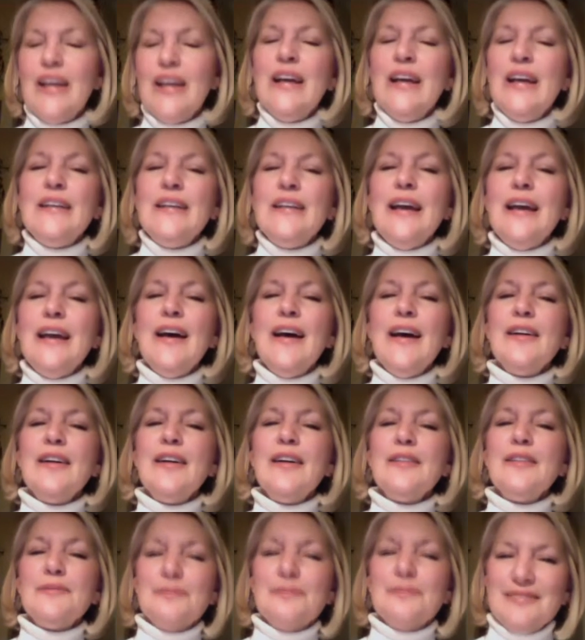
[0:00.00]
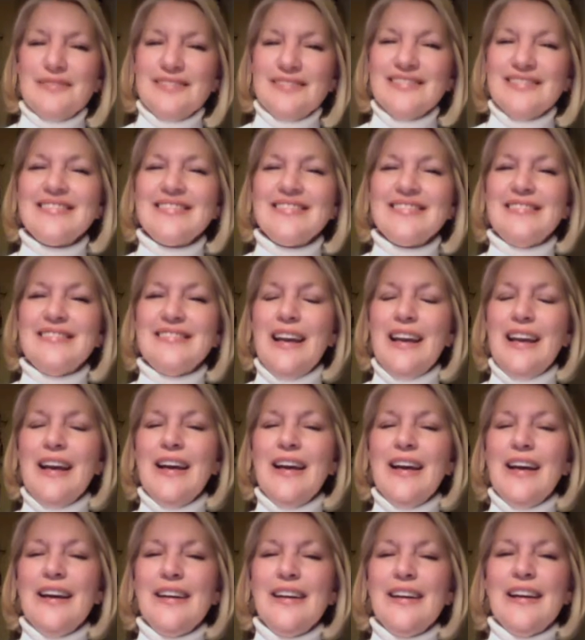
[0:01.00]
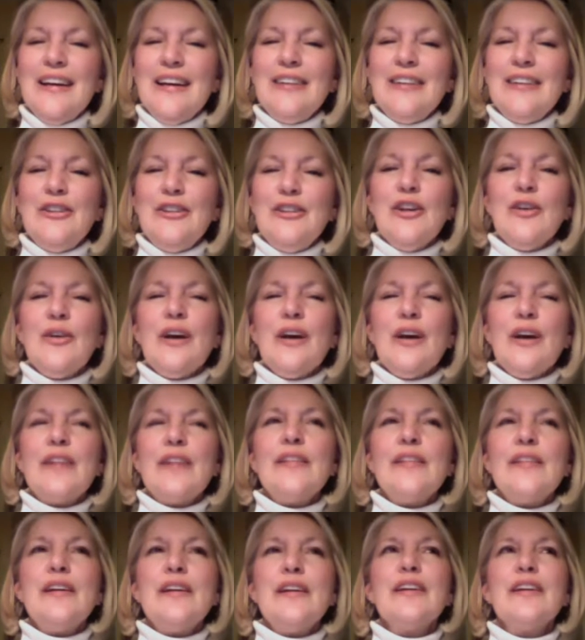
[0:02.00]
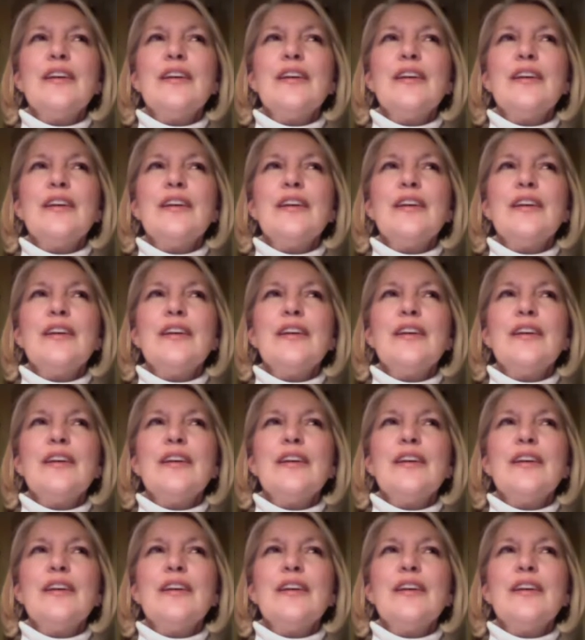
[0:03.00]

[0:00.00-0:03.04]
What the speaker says: Yeah, yeah, and I think